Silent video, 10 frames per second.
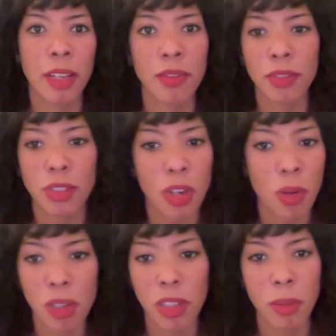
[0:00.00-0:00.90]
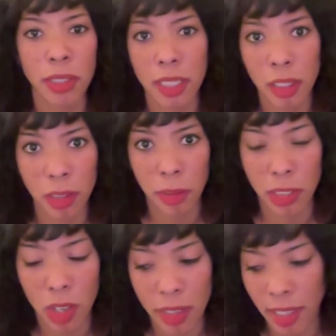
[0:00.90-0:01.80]
I have no clue what the hell you were
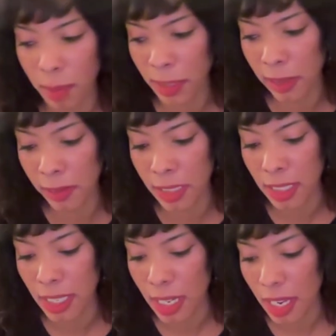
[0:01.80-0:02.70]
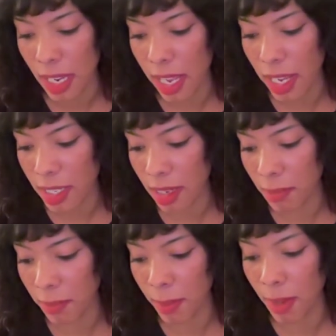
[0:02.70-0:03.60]
talking about."
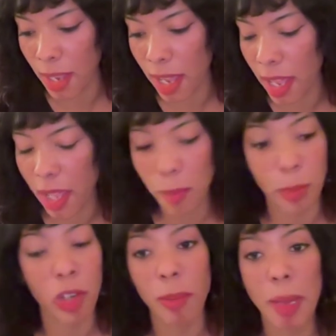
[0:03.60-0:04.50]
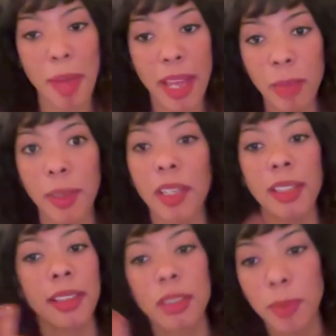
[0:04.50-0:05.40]
And broke my mind
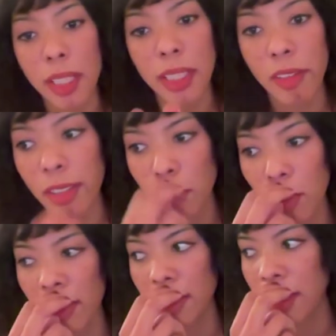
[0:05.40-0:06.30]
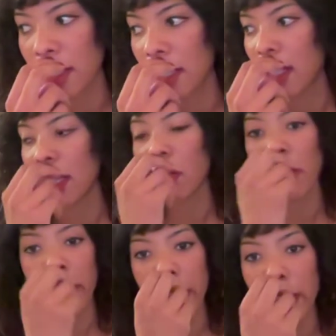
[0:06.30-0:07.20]
because to me that was the most,
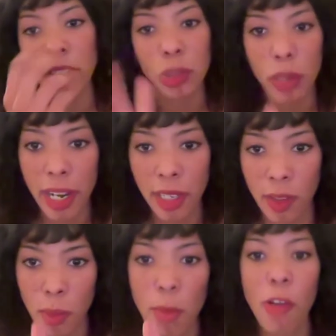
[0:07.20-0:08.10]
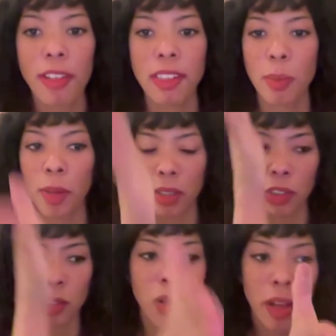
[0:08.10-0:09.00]
like I tried the most to put a
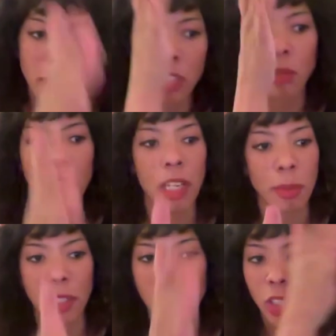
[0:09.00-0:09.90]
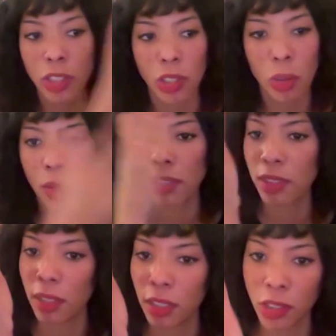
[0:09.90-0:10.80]
drawing to an image, a joke
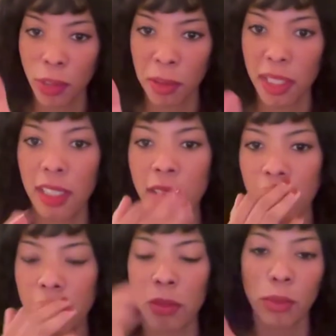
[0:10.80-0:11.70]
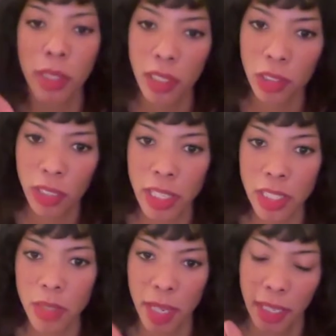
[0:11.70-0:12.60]
to the joke, I really tried
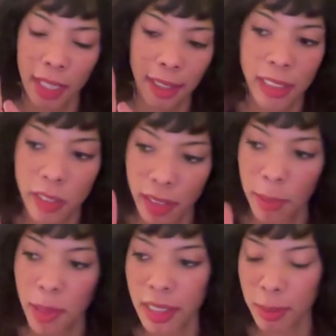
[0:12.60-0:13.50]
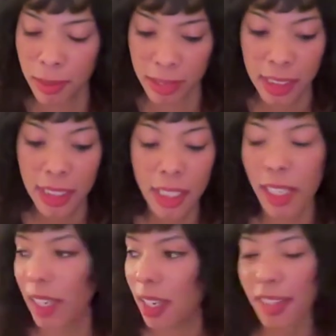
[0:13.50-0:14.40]
to make it as clear as possible.
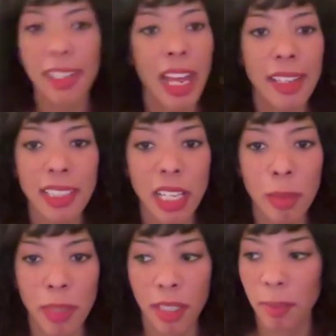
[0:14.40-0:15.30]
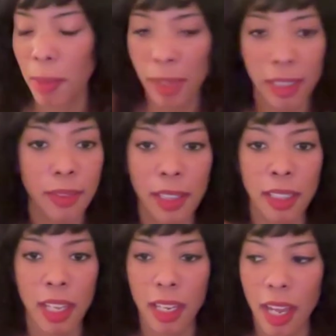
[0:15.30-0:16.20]
And then this guy's telling me, my best
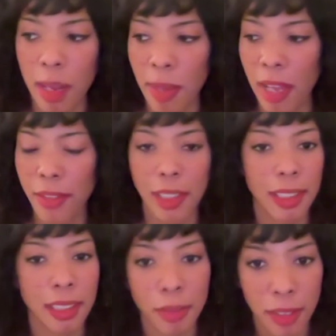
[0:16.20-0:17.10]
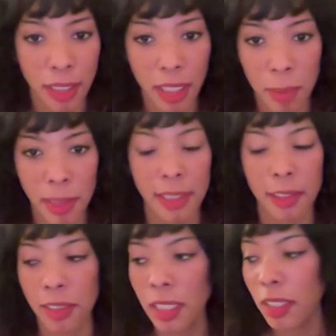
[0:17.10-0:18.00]
friend, that I'm having a schizophrenic
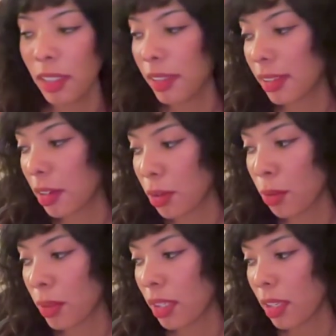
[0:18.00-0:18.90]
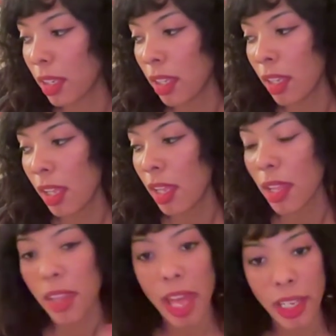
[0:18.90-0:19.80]
episode. So
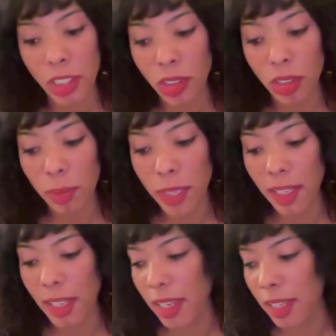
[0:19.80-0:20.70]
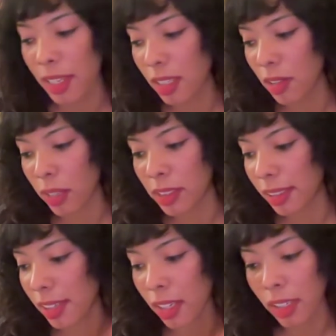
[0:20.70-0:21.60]
that showed me that, I
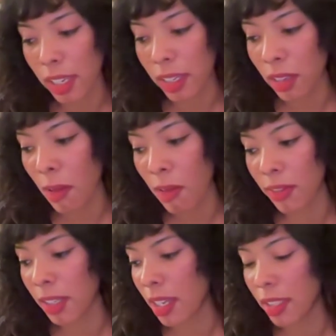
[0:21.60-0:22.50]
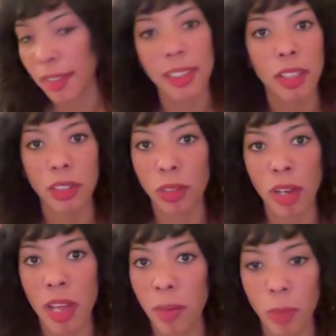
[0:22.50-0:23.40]
just got to let go of it and just got to
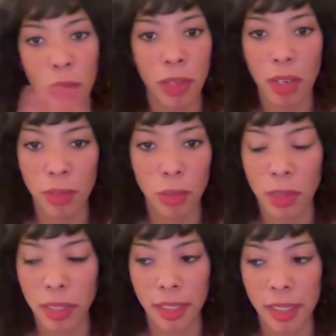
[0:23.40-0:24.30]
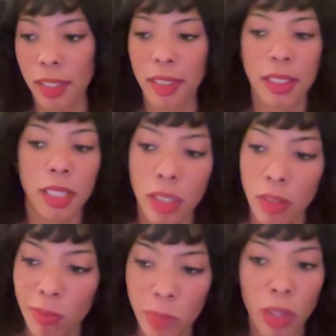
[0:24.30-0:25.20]
draw and put whatever words it's going to
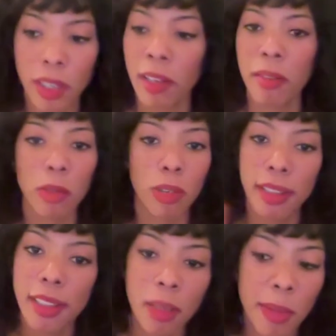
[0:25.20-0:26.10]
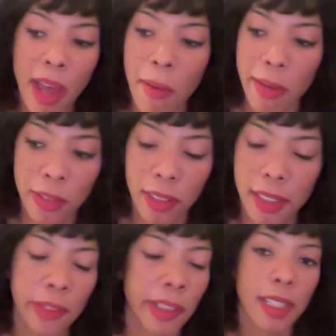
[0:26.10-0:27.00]
look or seem however it's
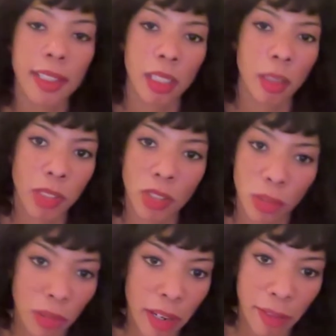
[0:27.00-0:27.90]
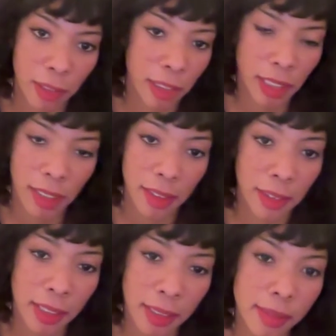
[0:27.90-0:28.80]
going to seem to whoever it is,
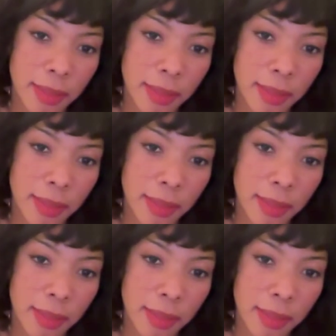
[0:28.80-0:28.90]
right?